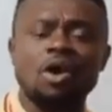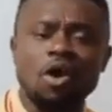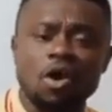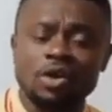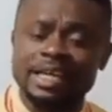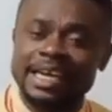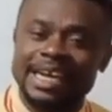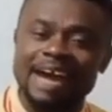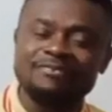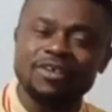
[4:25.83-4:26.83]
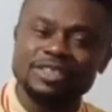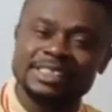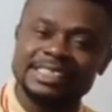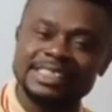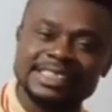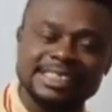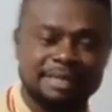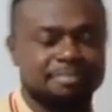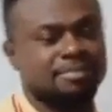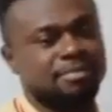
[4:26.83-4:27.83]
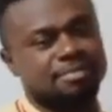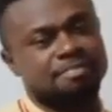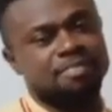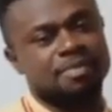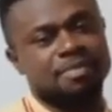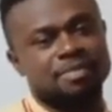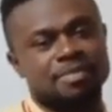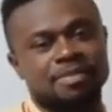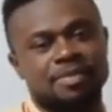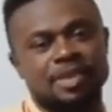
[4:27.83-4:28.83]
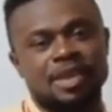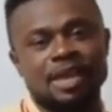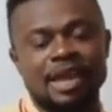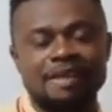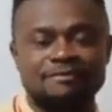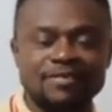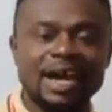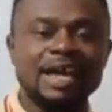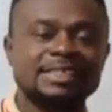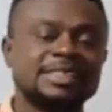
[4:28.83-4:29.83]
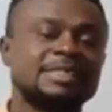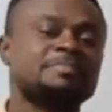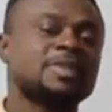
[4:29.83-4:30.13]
on the nervous system. In fact,